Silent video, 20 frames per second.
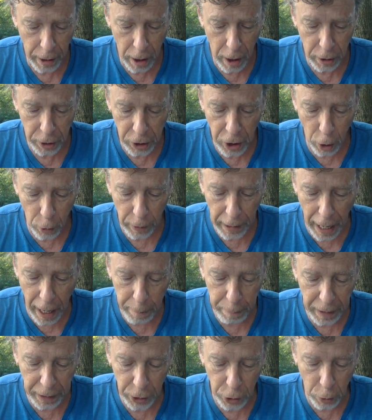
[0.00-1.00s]
So God
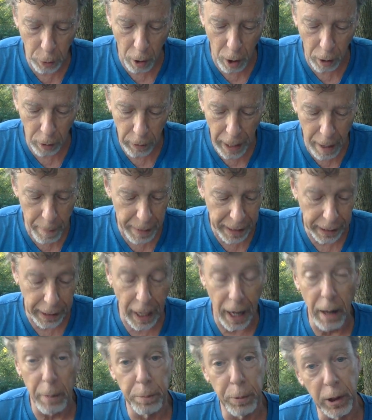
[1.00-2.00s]
bless you all, and may
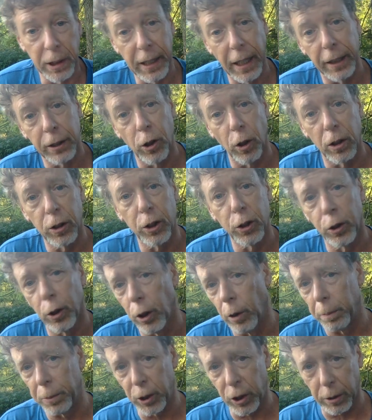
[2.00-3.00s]
God protect our
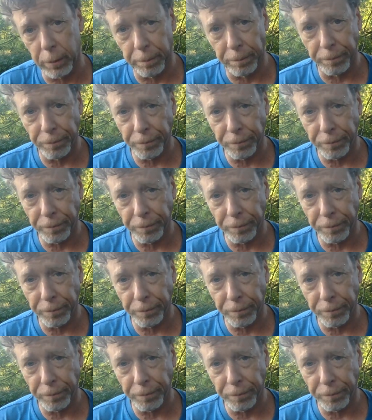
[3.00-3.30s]
troops.